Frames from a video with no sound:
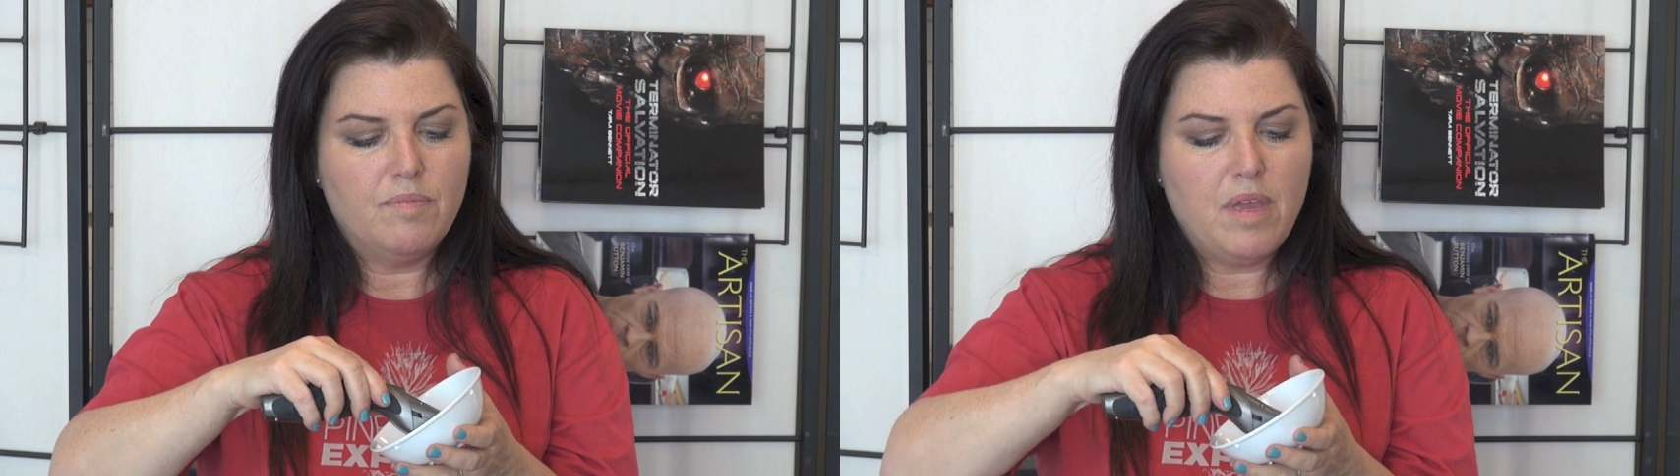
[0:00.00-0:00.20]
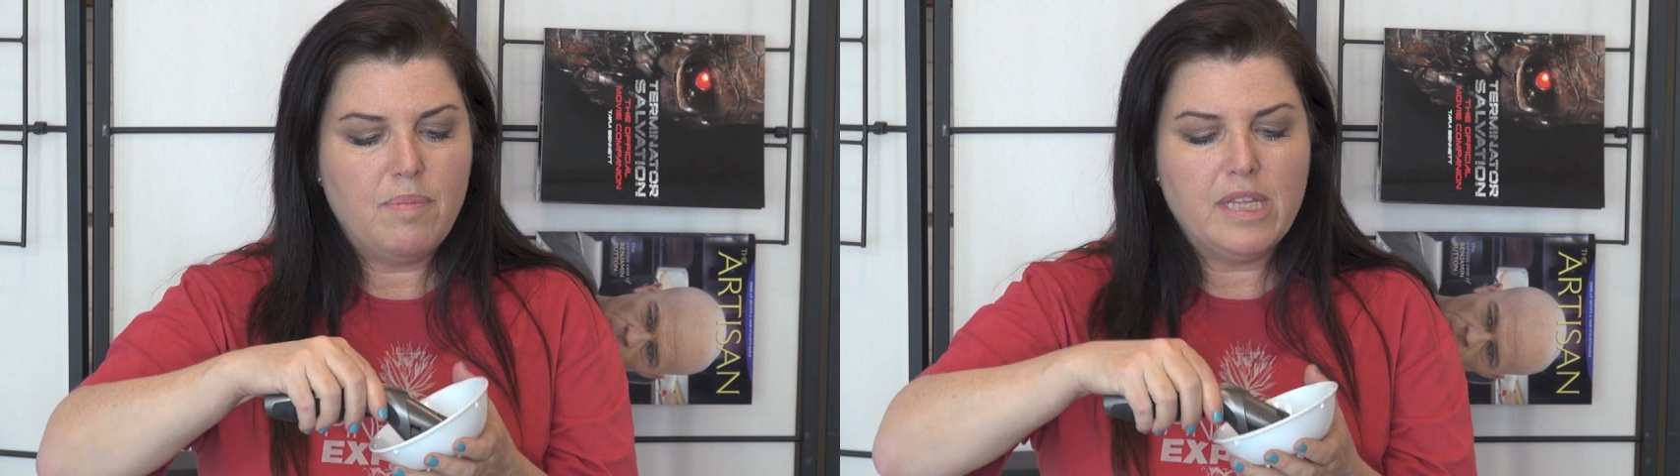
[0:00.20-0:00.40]

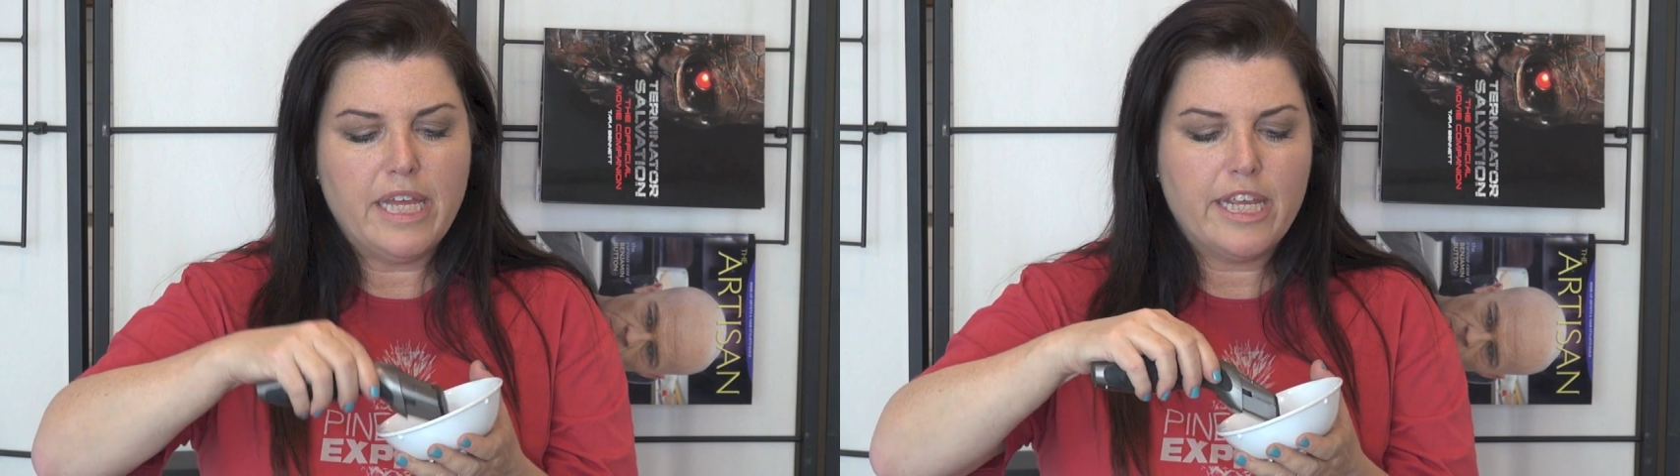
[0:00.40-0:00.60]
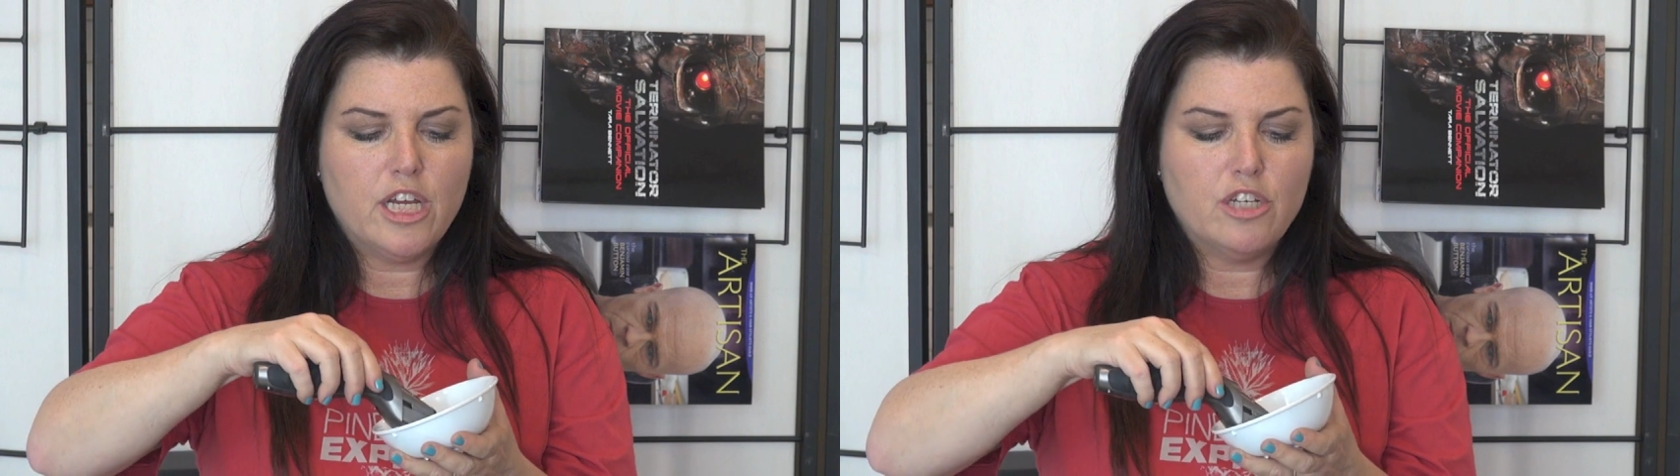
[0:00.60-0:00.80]
Maybe
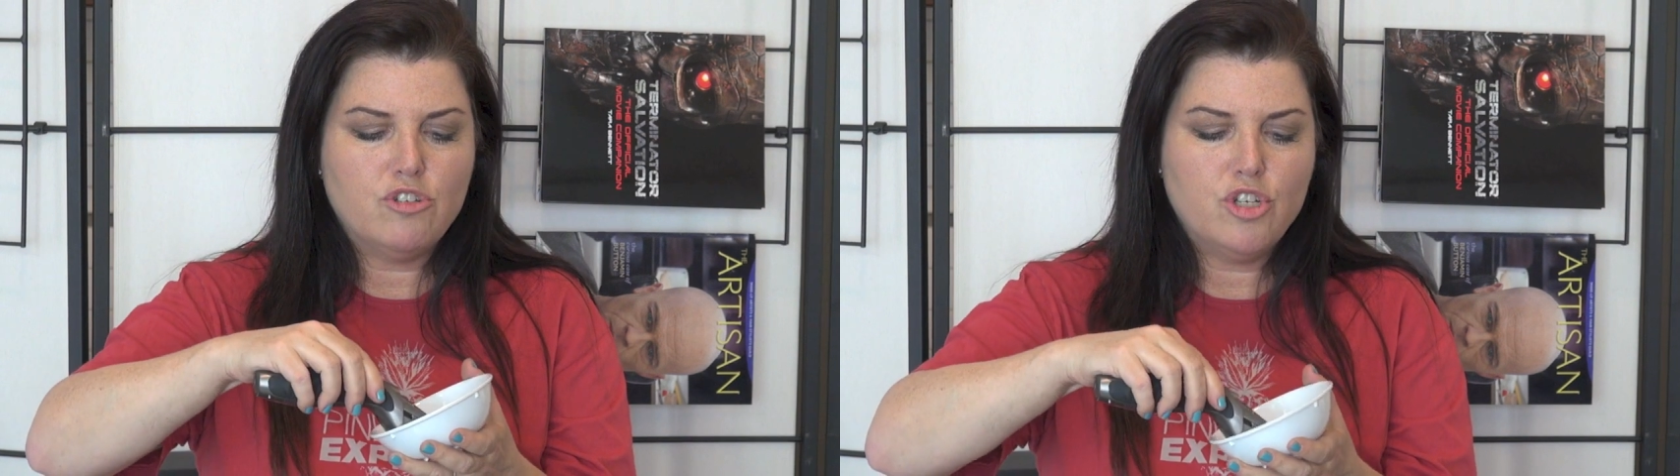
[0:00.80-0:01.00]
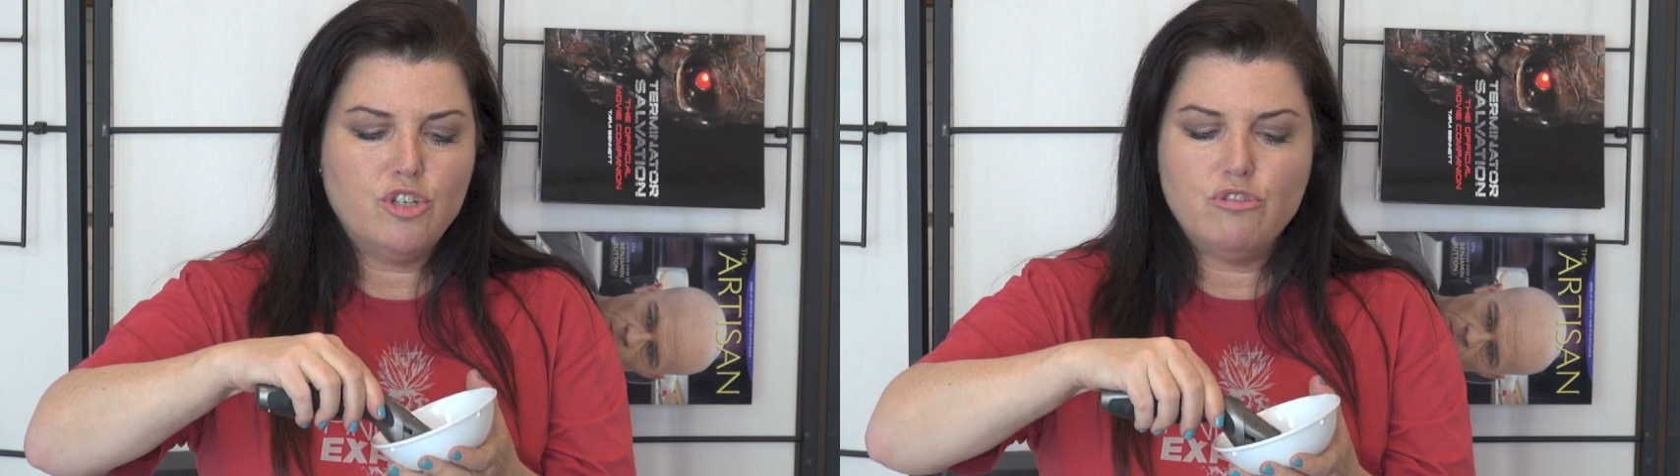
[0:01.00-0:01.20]
like a
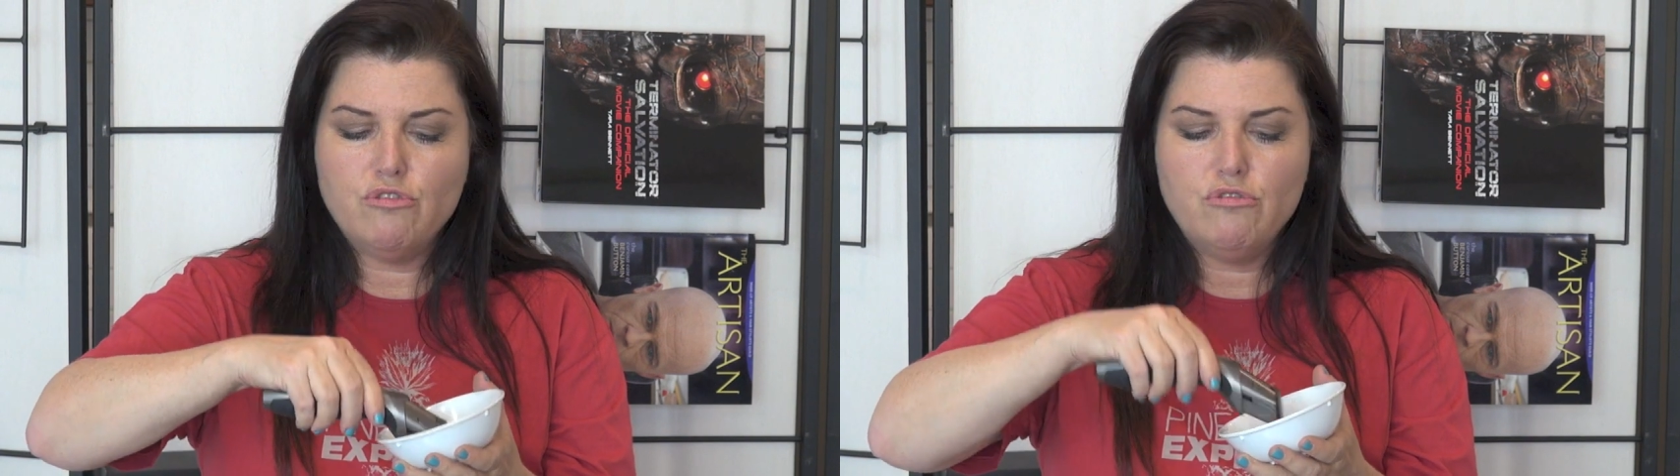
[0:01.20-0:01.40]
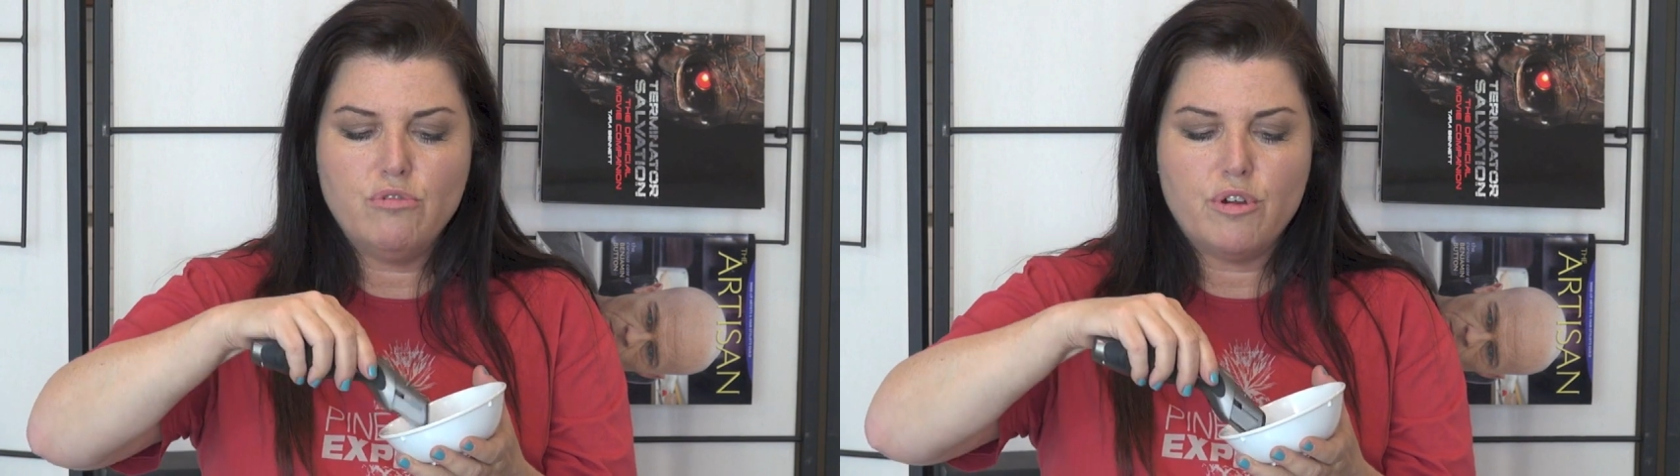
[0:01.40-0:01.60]
2